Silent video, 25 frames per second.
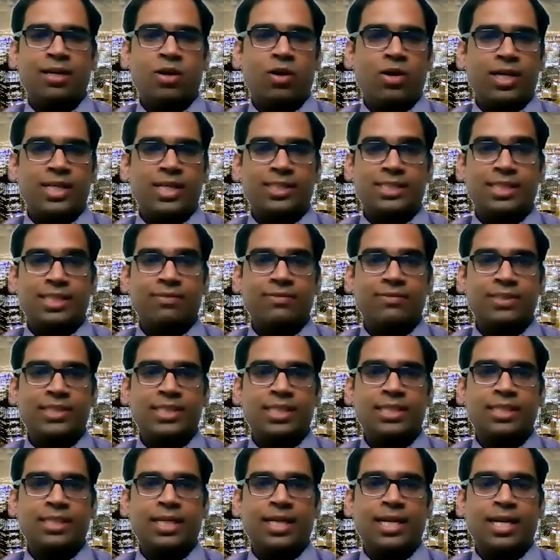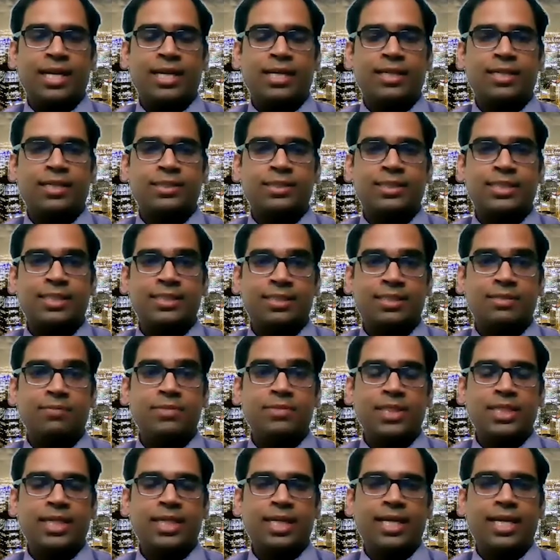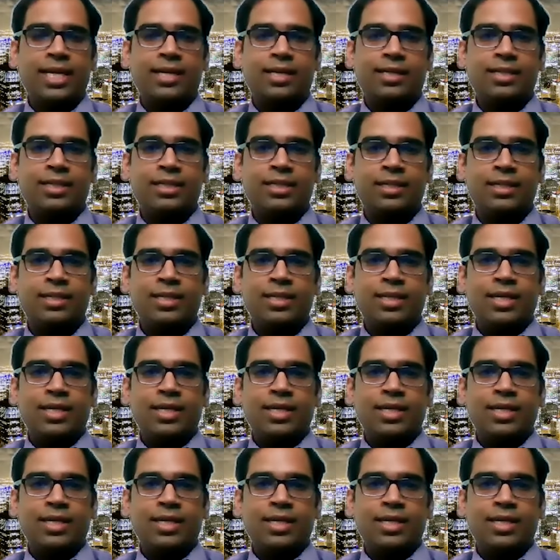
or a service integrator, systems integrator,